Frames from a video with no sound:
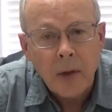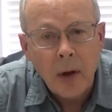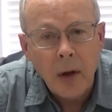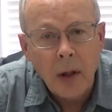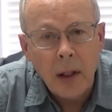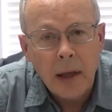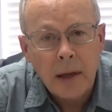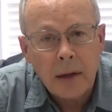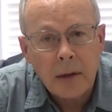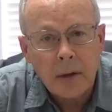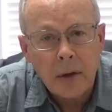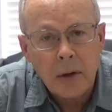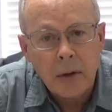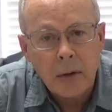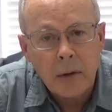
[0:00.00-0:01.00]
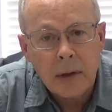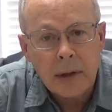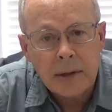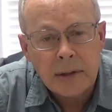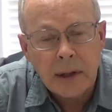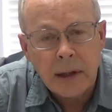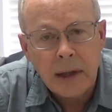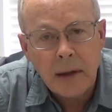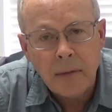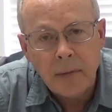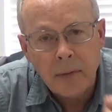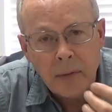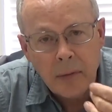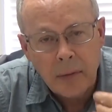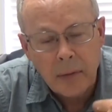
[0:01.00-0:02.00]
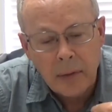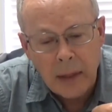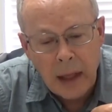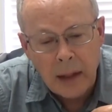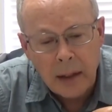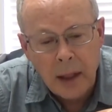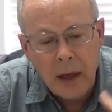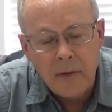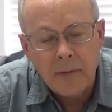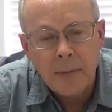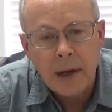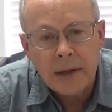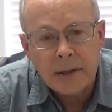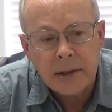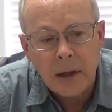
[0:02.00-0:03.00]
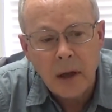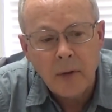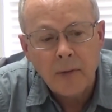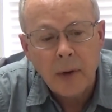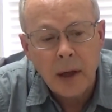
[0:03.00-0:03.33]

All I can do is live that life myself.